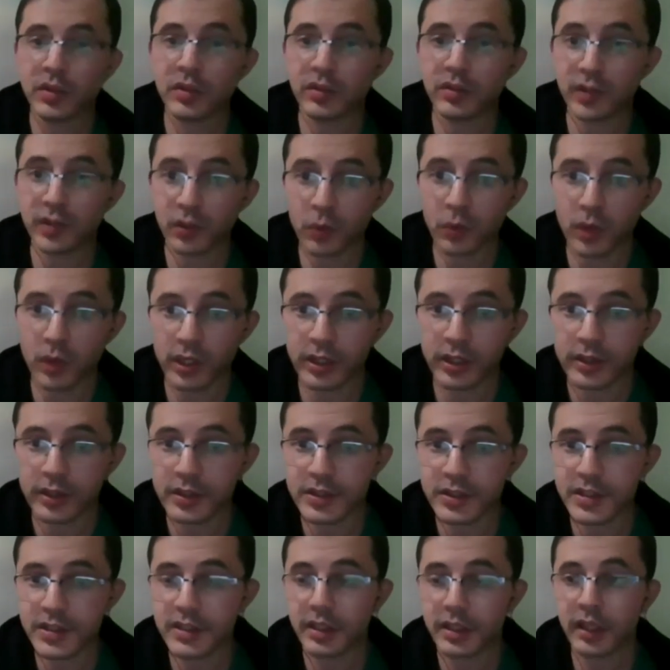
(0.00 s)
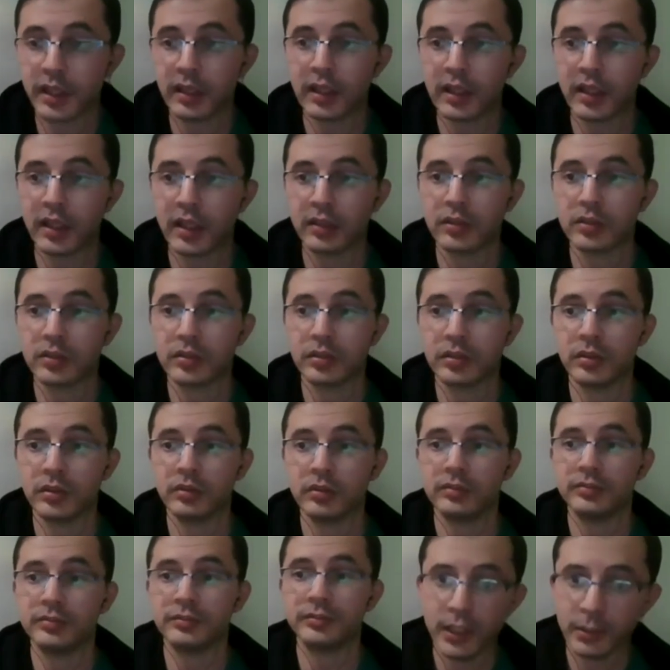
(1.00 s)
requires a lot
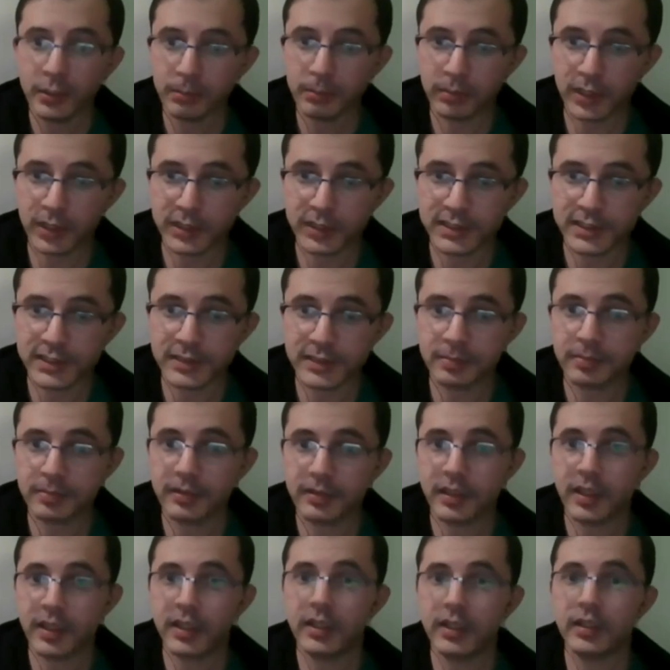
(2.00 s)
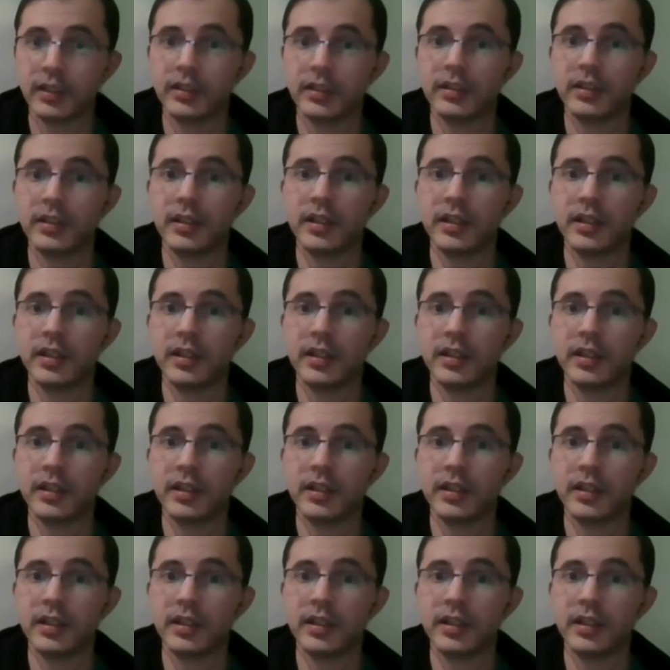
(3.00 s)
of blood supply.